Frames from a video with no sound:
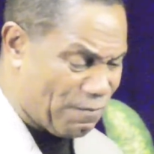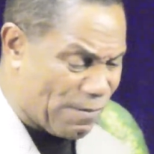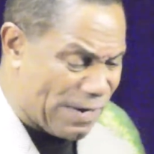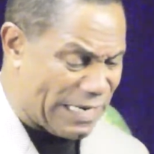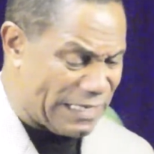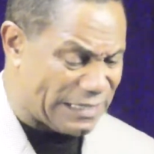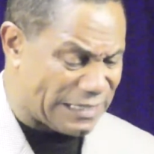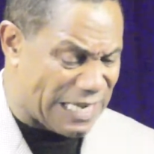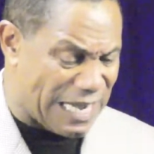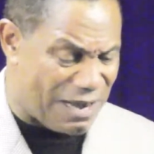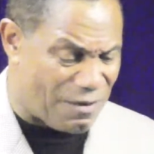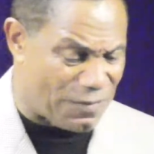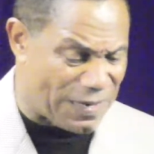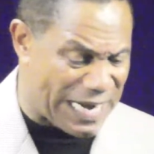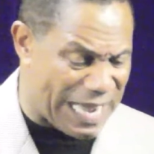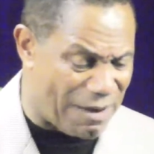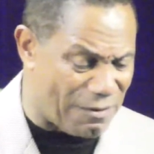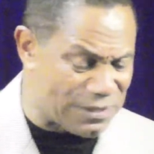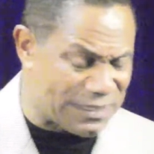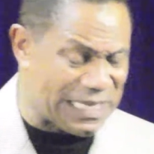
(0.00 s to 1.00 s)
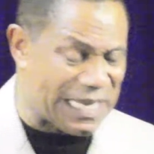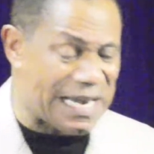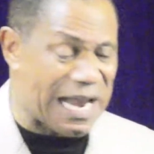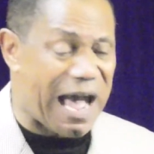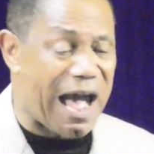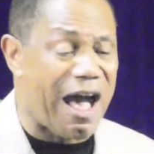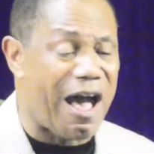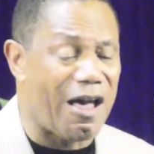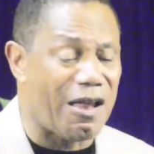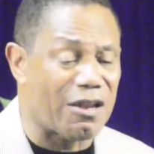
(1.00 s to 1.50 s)
praise God, when I was at
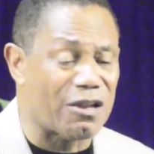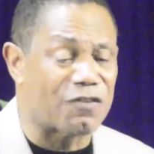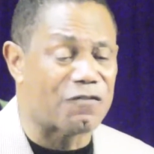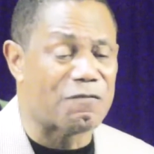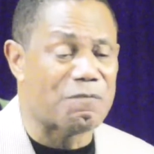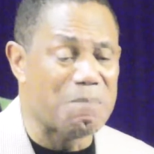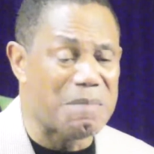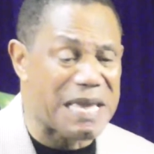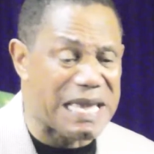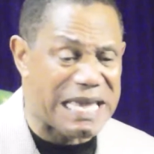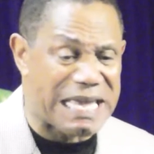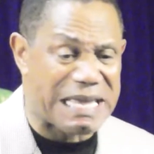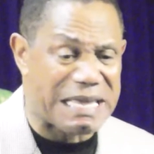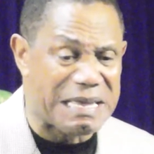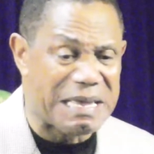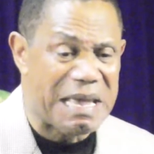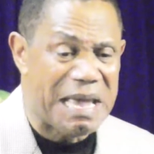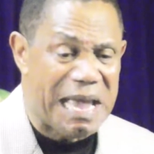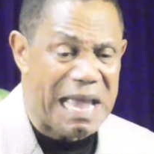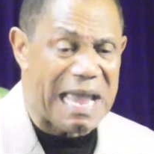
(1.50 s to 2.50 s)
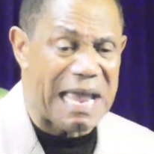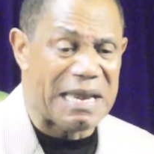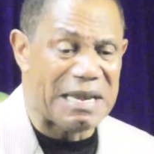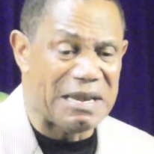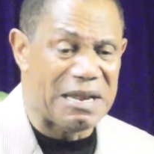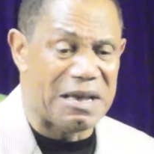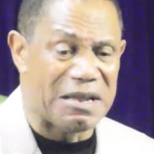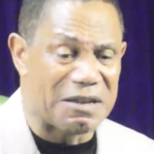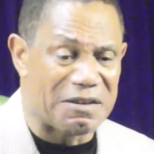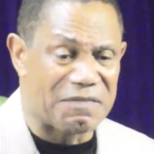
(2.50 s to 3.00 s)
all of me and
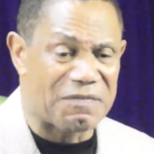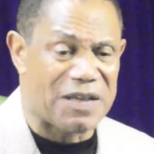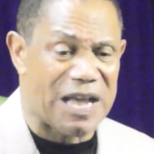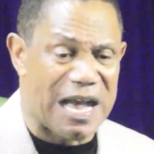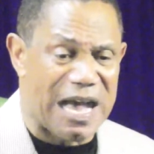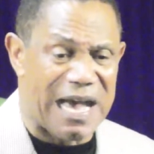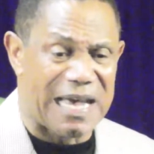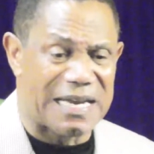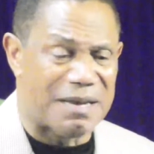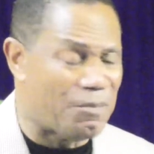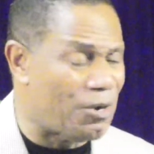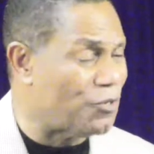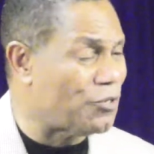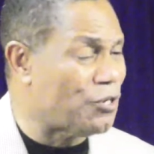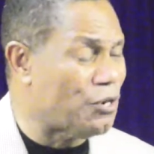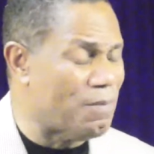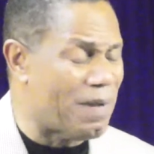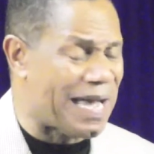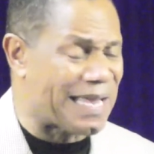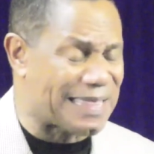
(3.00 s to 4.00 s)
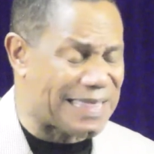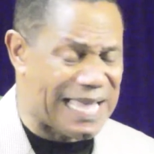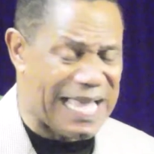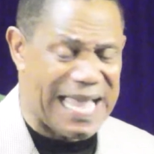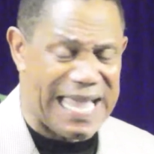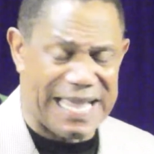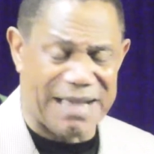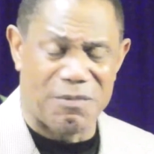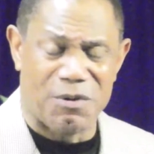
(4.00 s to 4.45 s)
none of God, I'm going to do my thing.